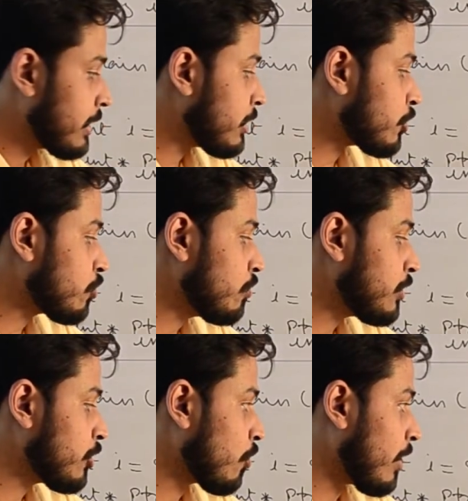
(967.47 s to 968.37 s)
This
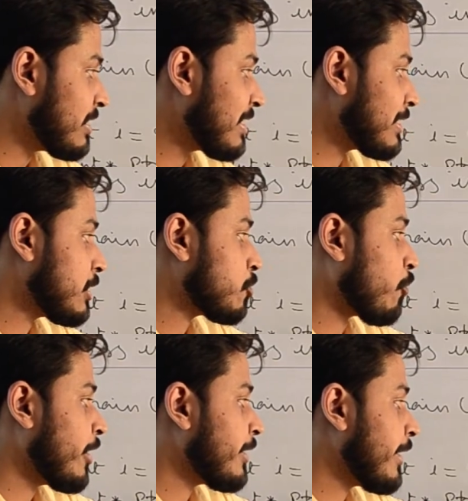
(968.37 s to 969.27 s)
2016 is
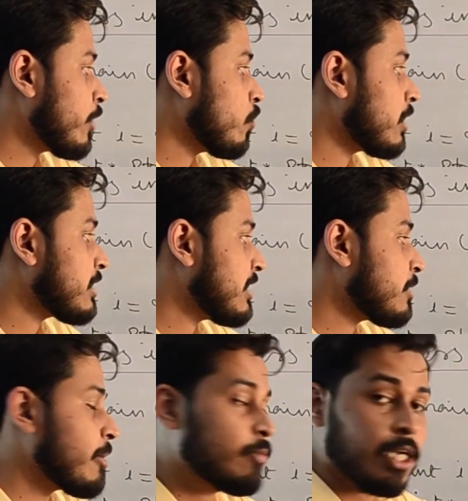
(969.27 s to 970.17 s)
pointing towards this
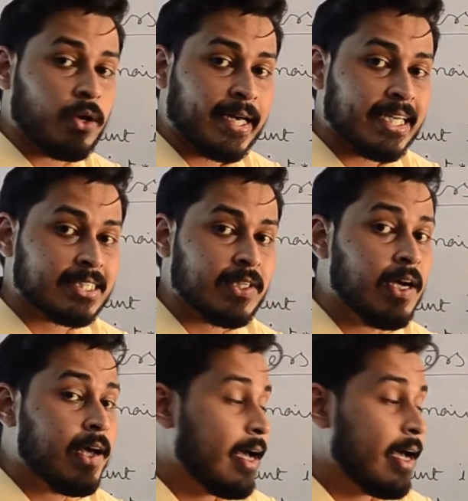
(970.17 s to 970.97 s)
memory location.